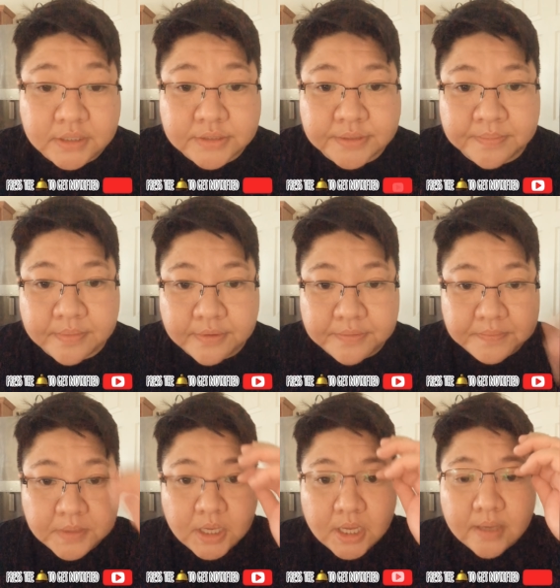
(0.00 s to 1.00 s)
and simple
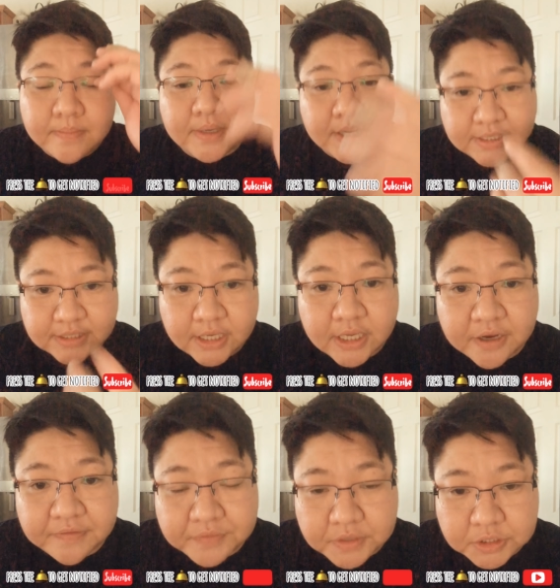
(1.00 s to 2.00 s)
because I
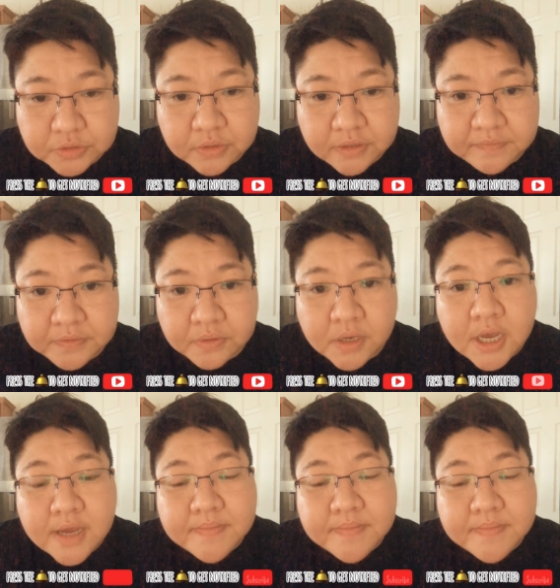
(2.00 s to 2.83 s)
care for each one of you,